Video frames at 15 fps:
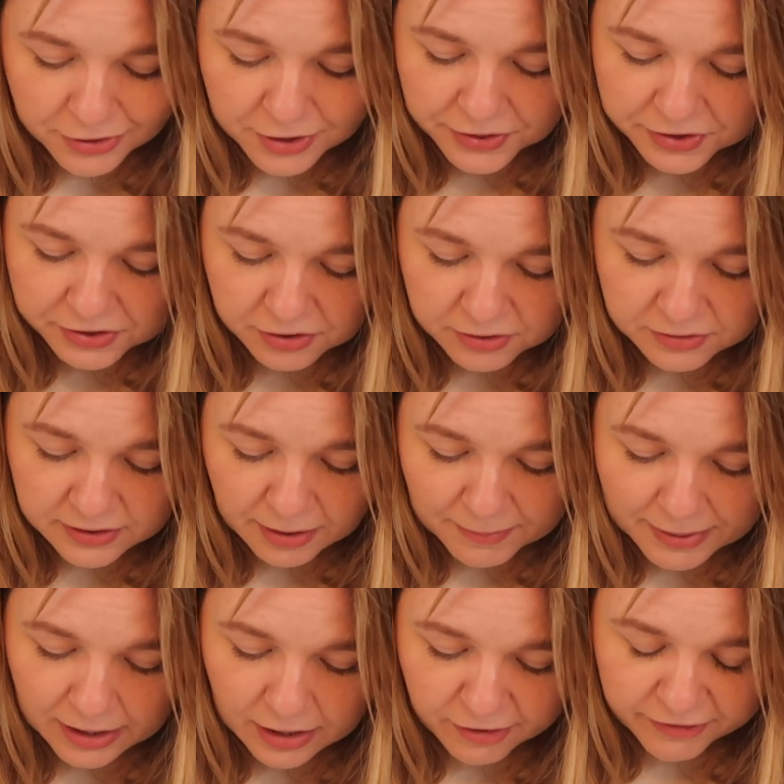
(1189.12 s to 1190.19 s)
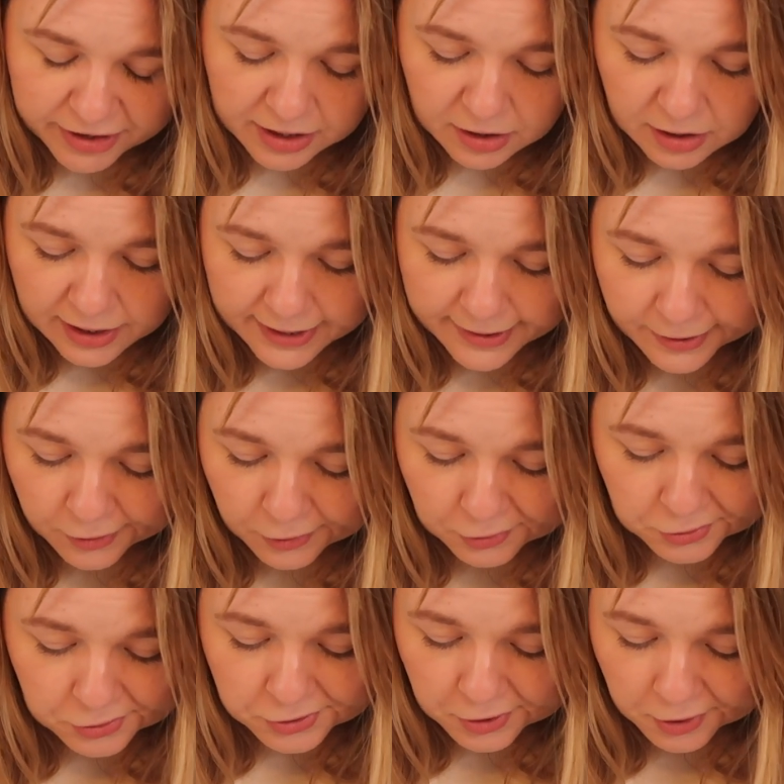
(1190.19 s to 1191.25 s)
the other songs that I've been loving are like
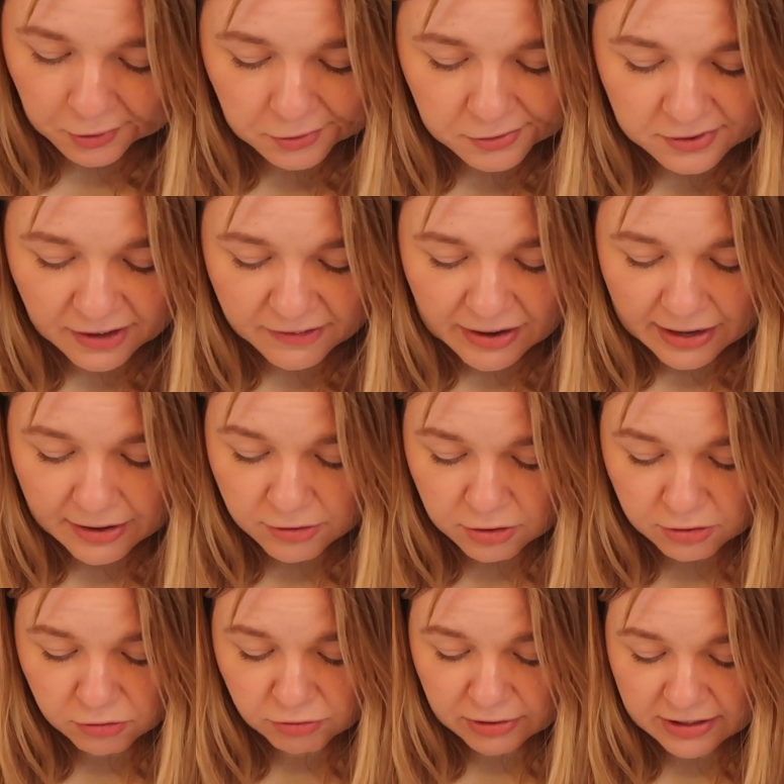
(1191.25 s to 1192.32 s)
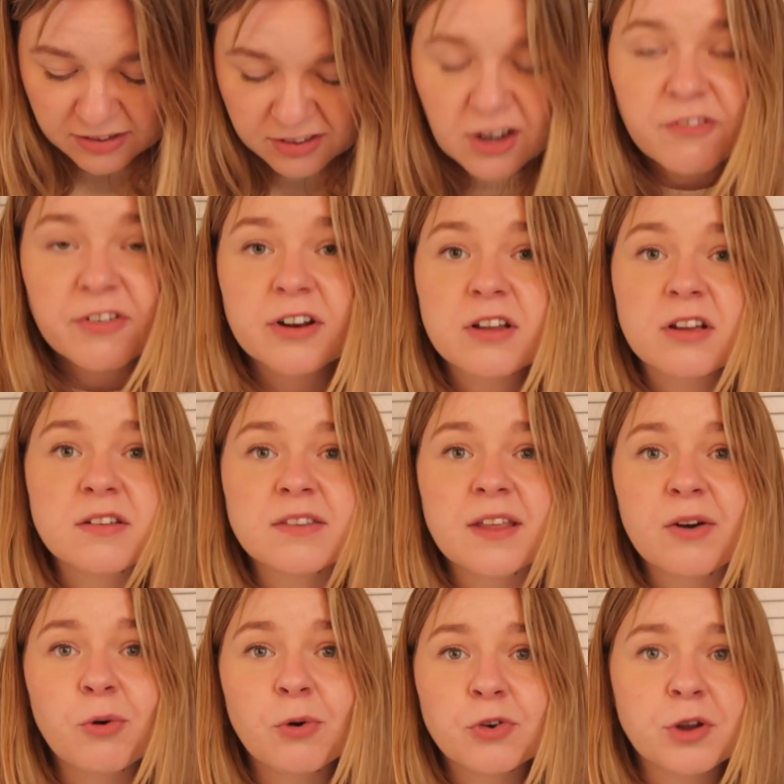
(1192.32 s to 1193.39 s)
old songs I kind of just rediscovered because
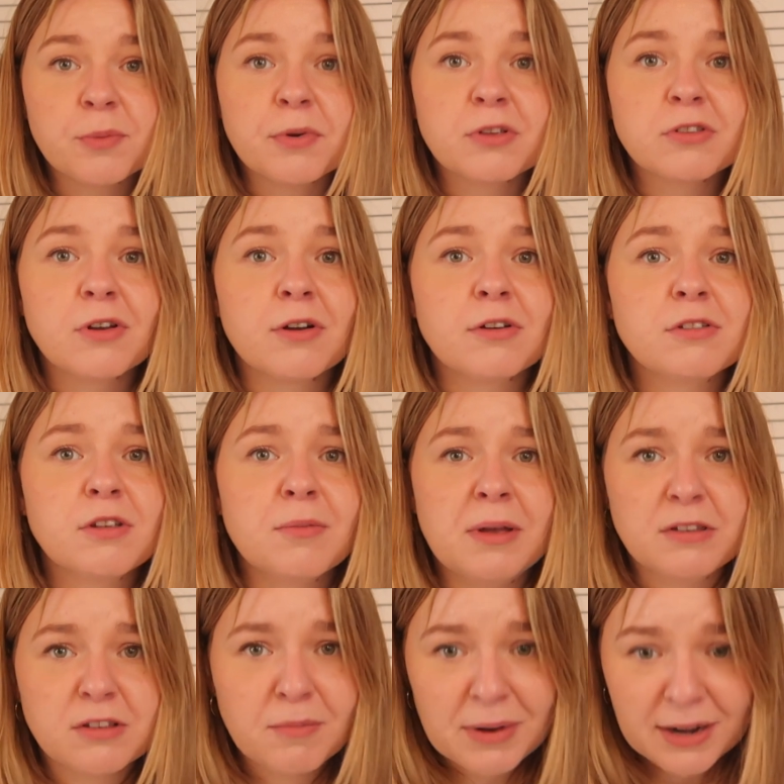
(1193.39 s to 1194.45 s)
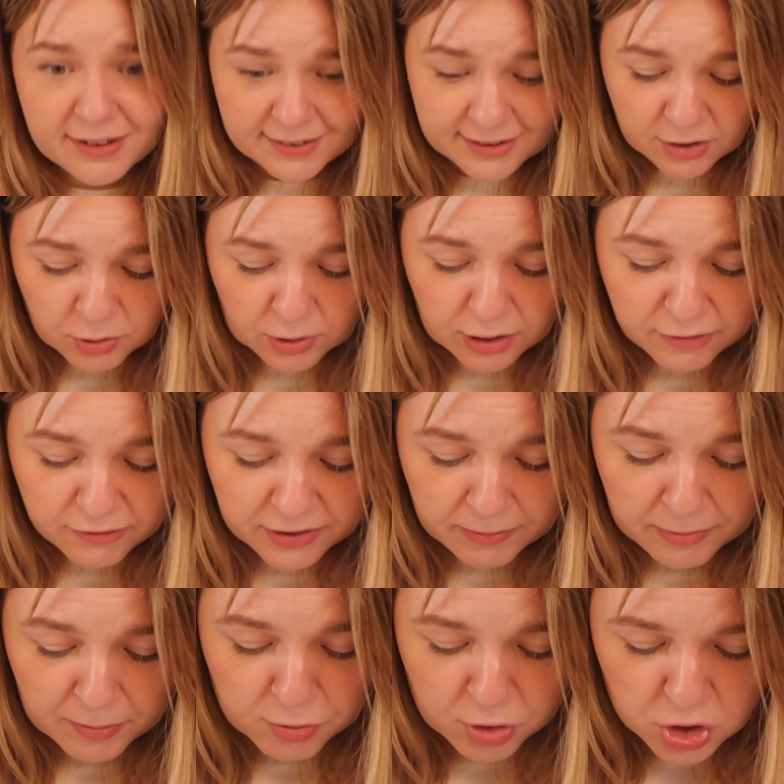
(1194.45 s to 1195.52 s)
they're autumnal songs to me. So I've been listening to a lot of
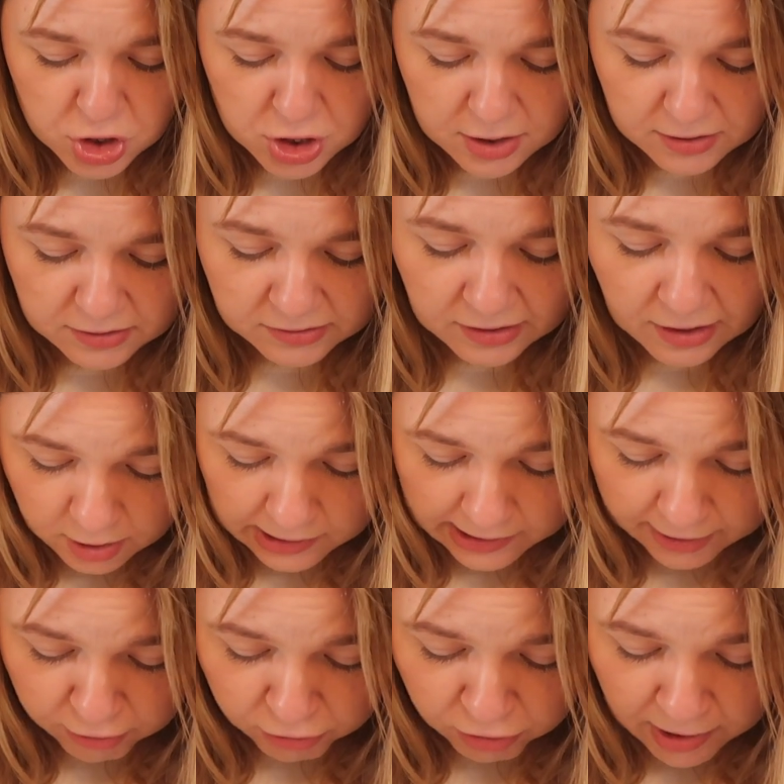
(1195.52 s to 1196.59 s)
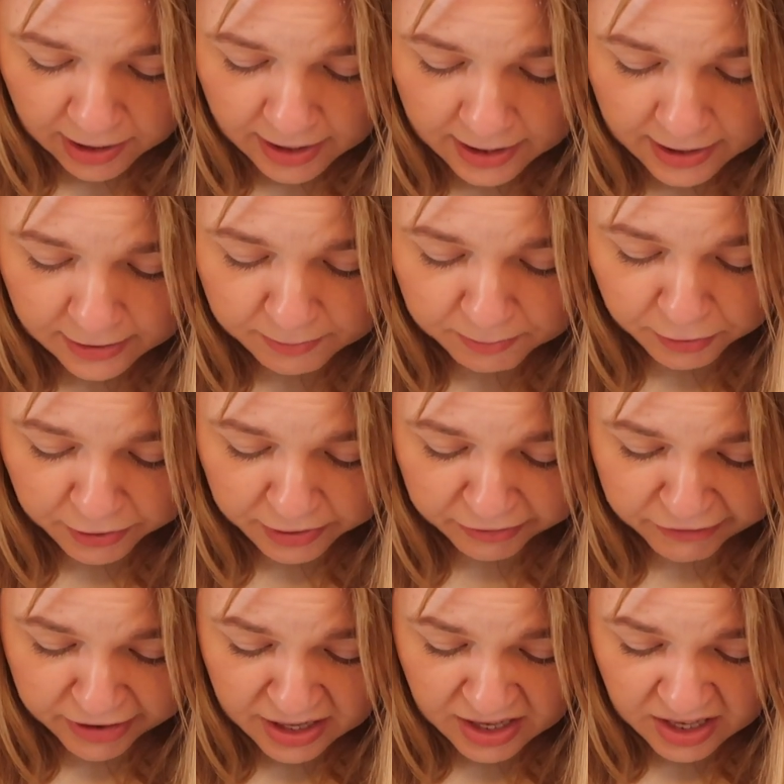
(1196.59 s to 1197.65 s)
Phoebe Bridgers, Girl in Red, Bon
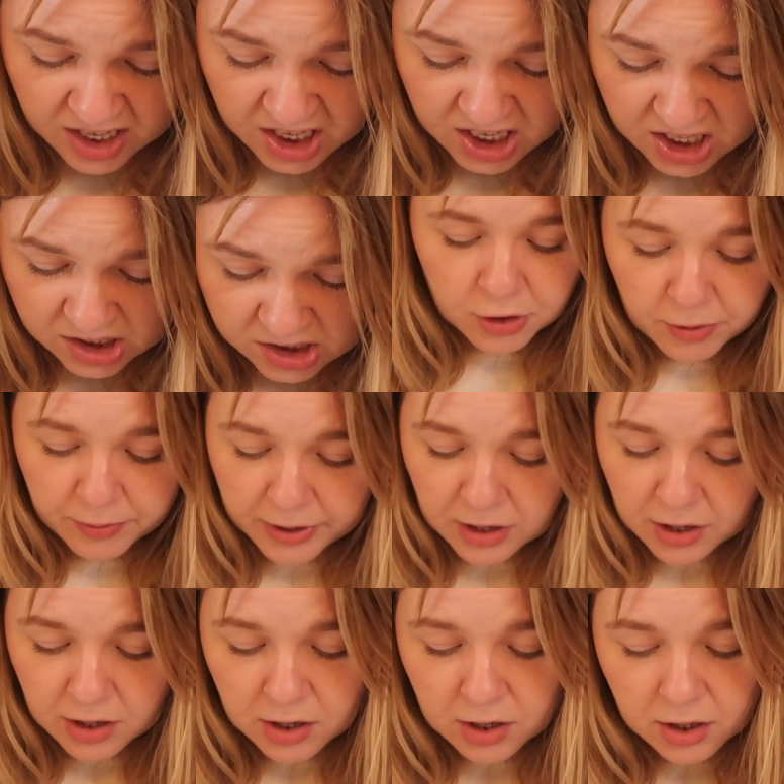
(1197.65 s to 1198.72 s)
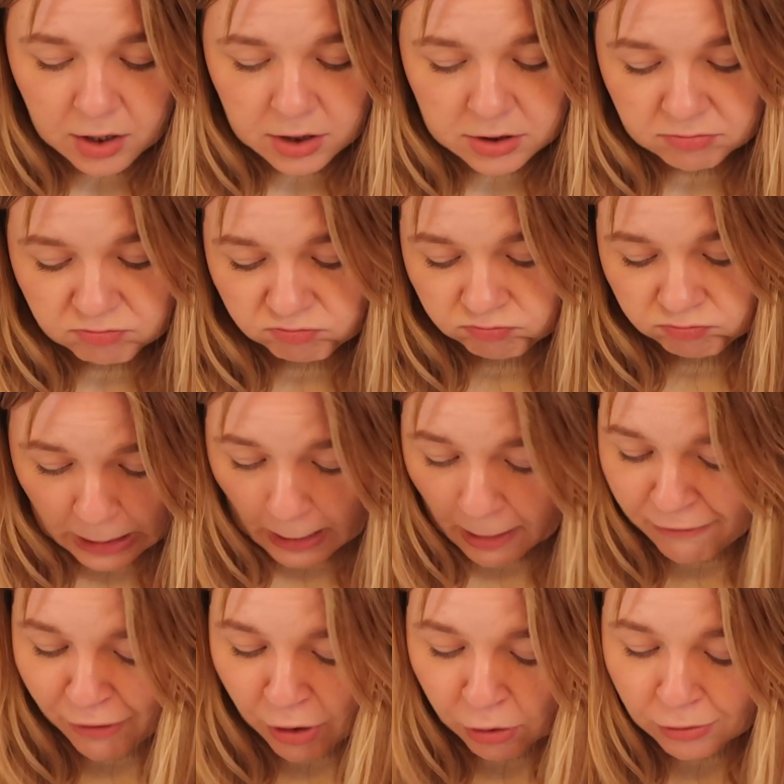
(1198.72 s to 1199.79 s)
Iver, Noah Kahan, a
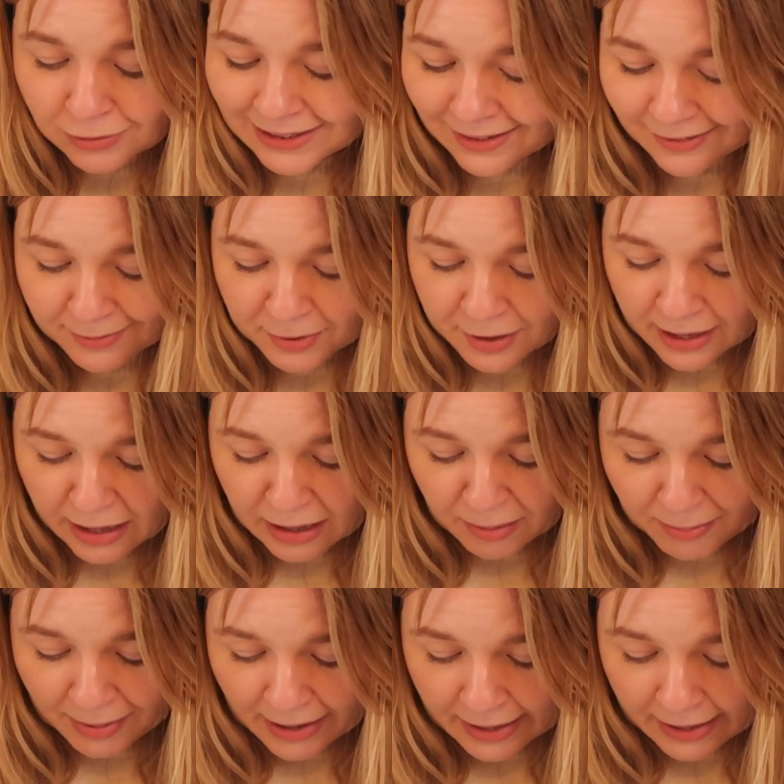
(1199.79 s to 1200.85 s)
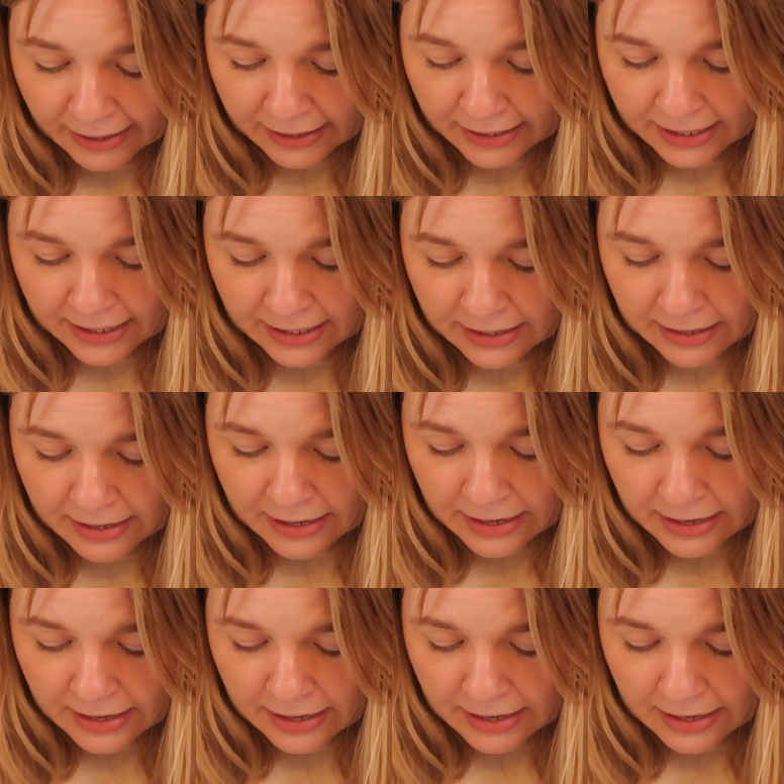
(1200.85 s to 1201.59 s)
lot of old Lizzy McAlpine,